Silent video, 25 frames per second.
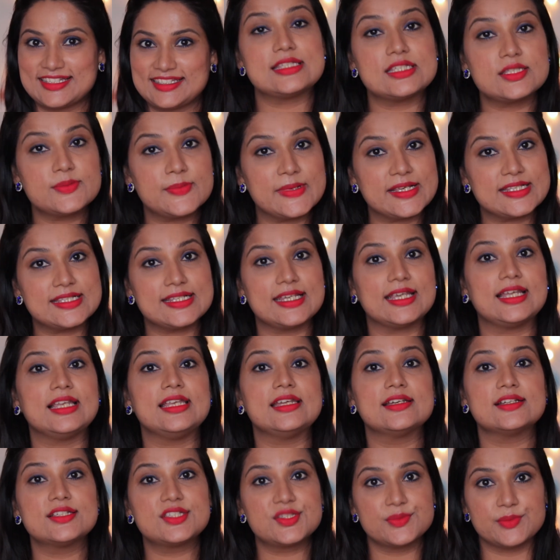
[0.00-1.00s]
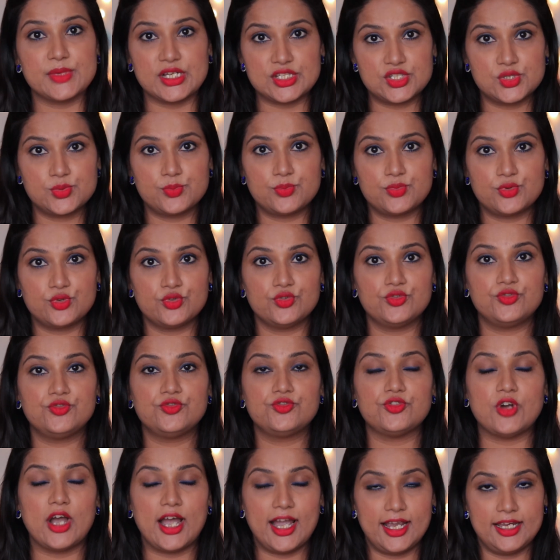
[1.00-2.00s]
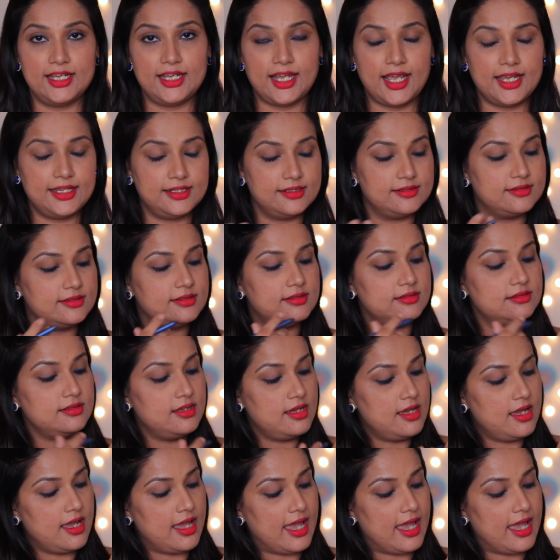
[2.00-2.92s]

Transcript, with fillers: This is basically a smudge proof eyeliner